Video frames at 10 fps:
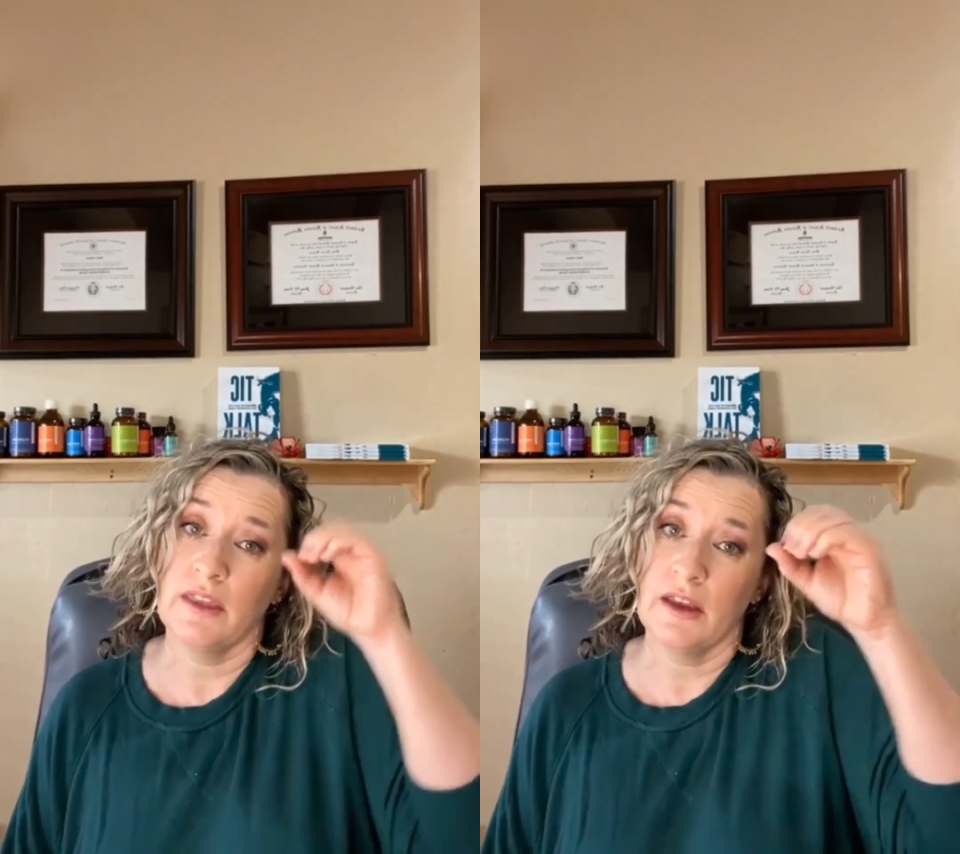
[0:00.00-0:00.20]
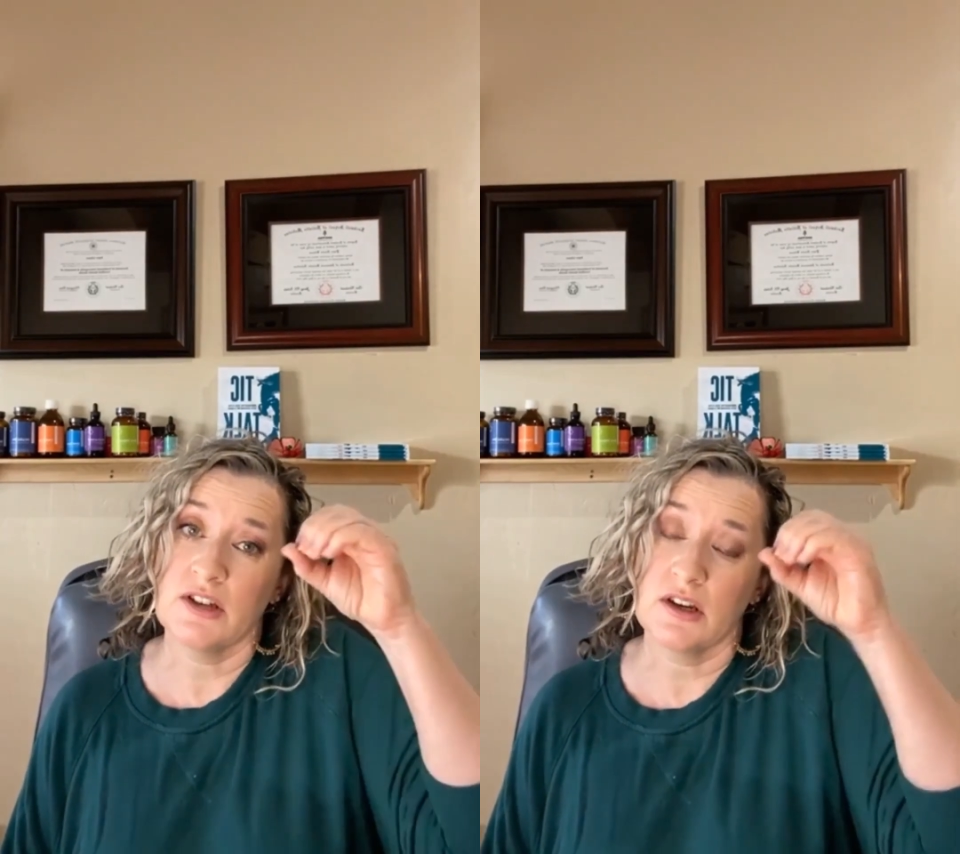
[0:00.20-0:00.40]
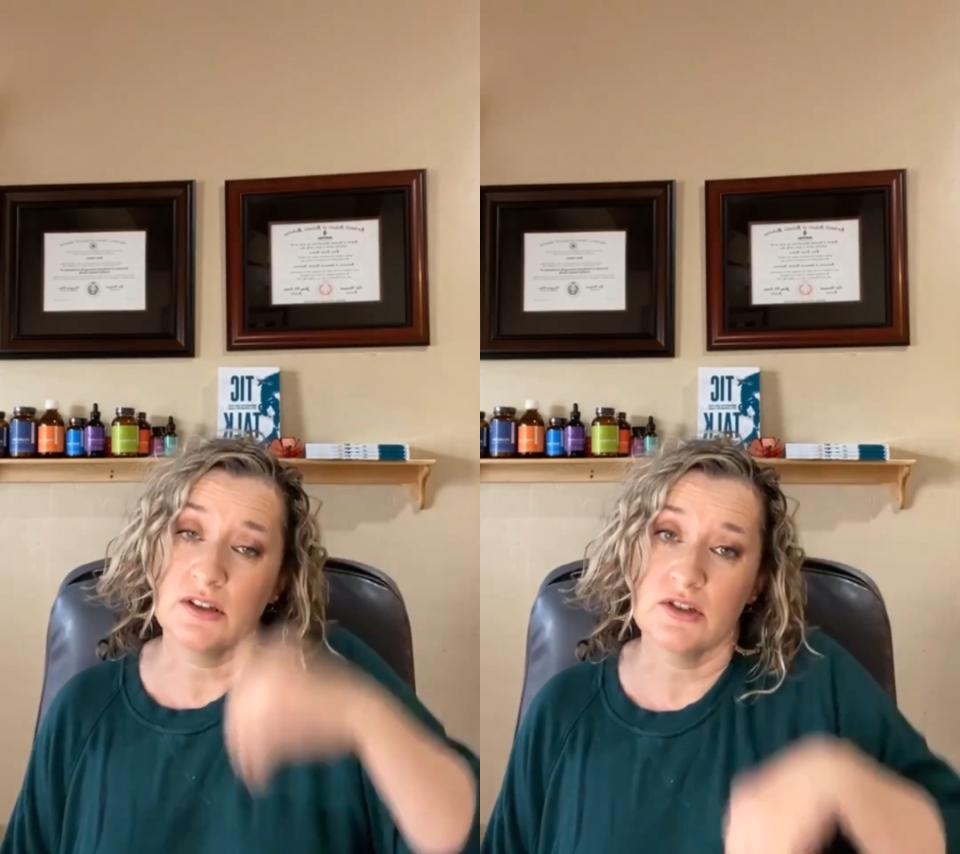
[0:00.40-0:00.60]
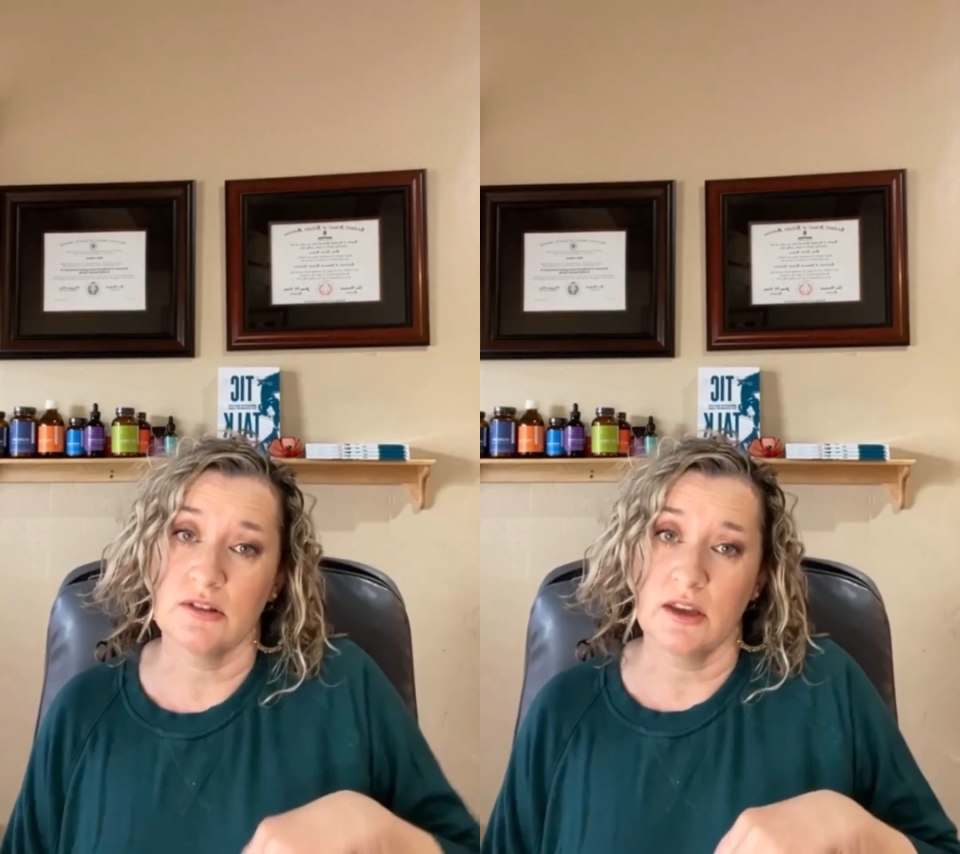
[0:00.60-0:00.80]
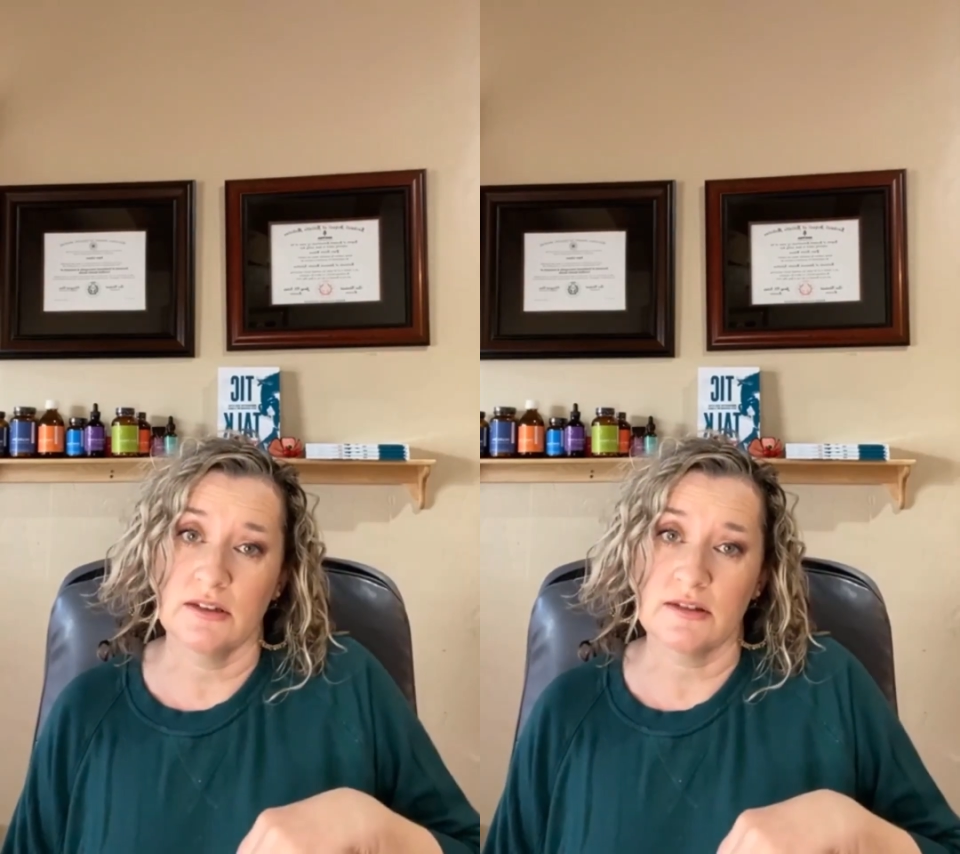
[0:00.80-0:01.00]
that check engine
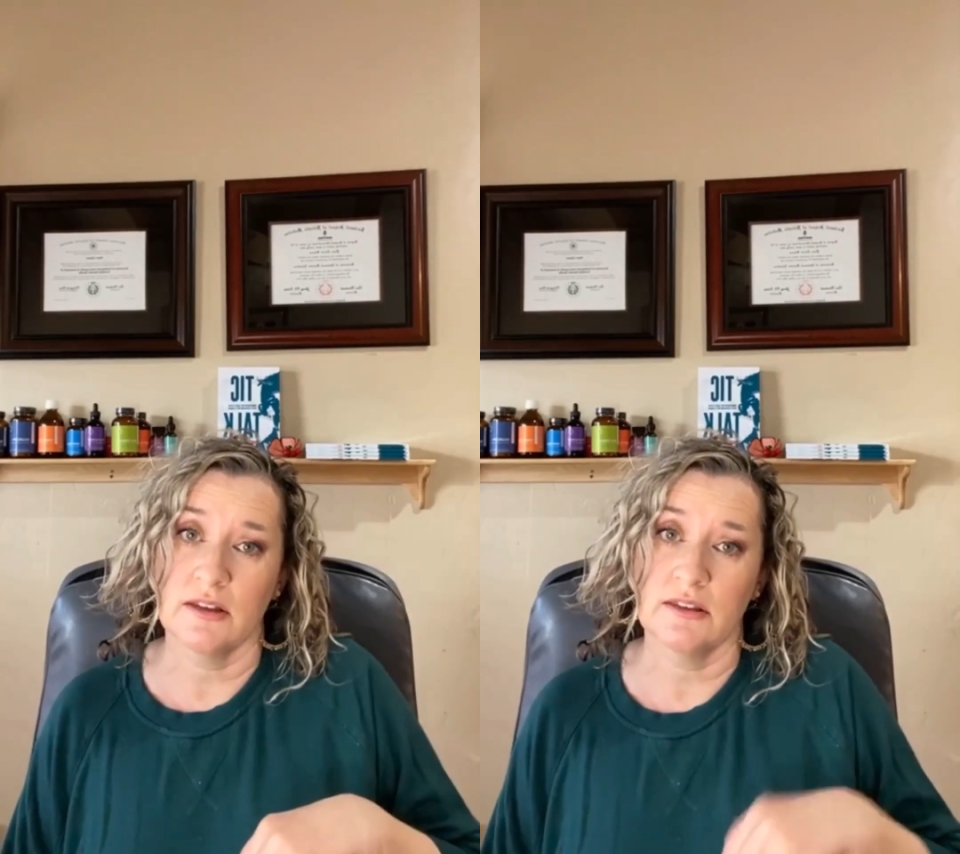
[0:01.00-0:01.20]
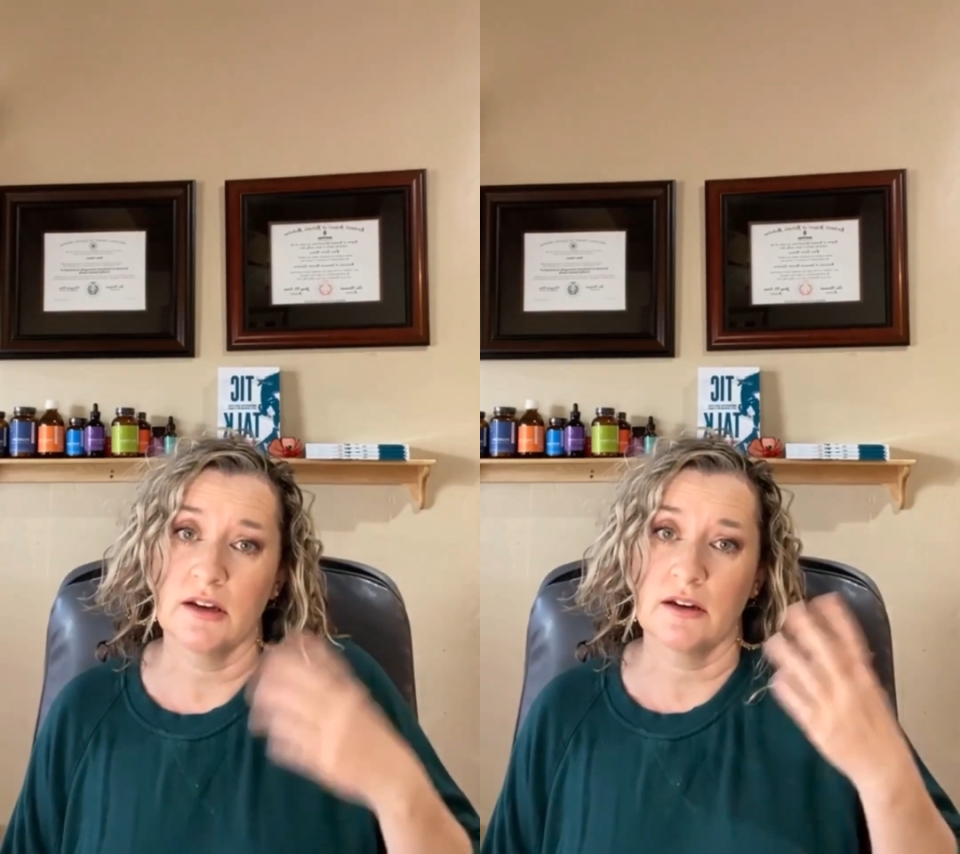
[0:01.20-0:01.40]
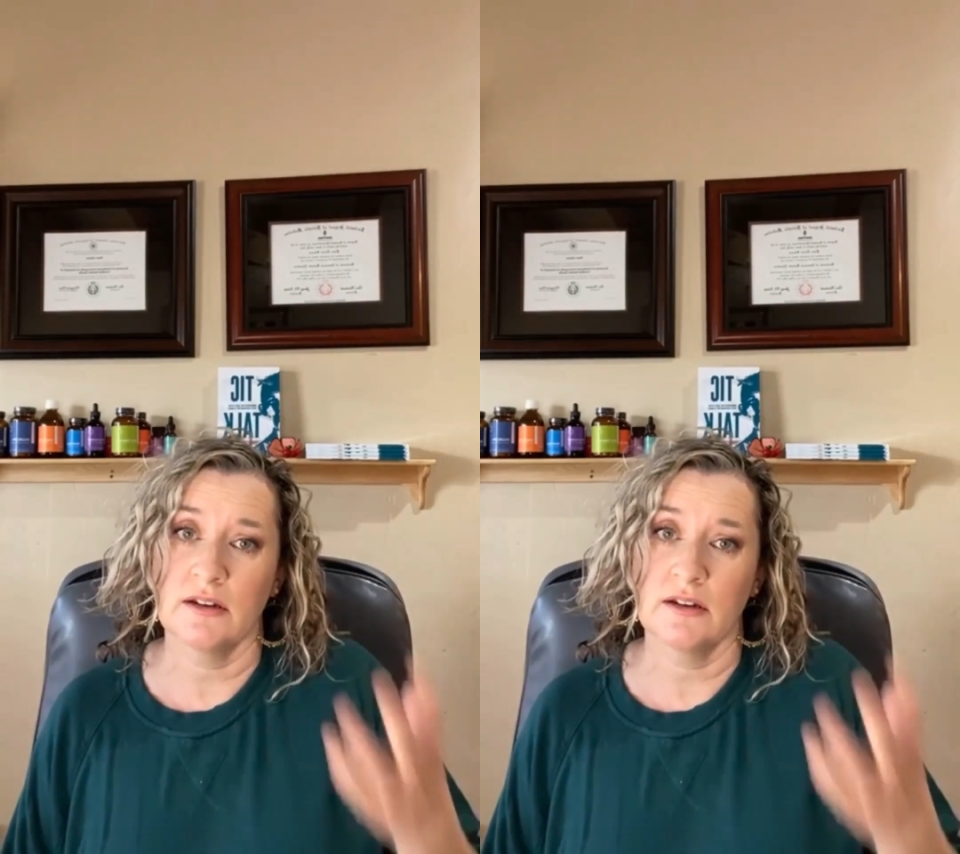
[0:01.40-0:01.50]
light is not there.